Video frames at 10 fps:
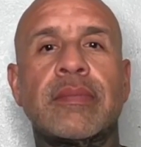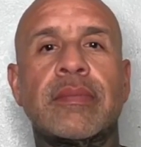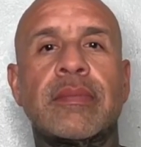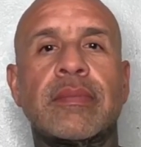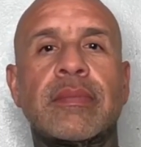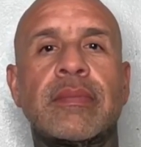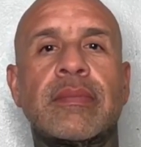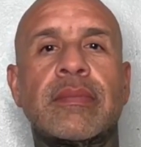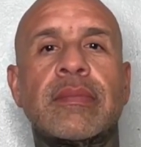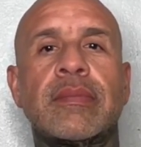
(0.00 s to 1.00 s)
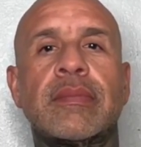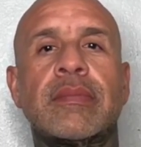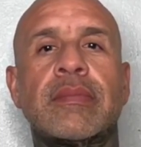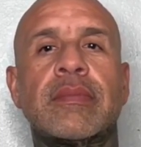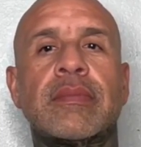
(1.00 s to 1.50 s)

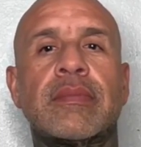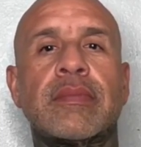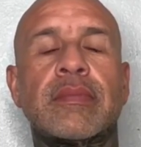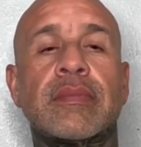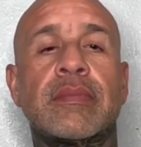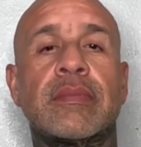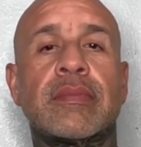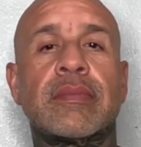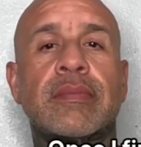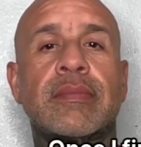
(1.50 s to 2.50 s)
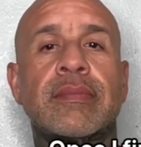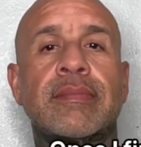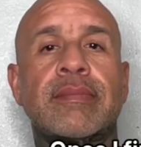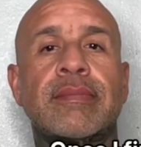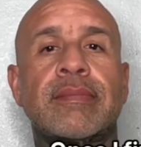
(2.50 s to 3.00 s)

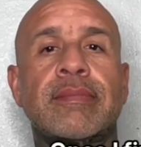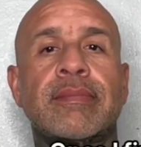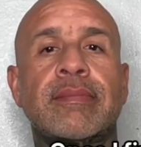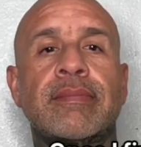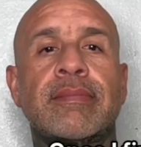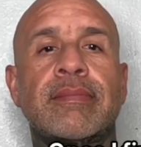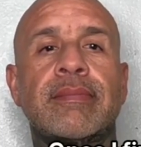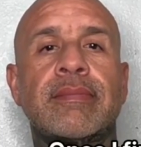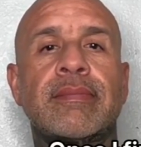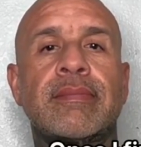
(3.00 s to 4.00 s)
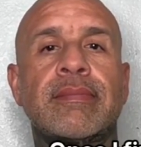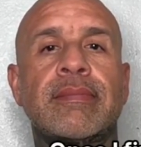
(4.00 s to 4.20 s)
This person isn't speaking.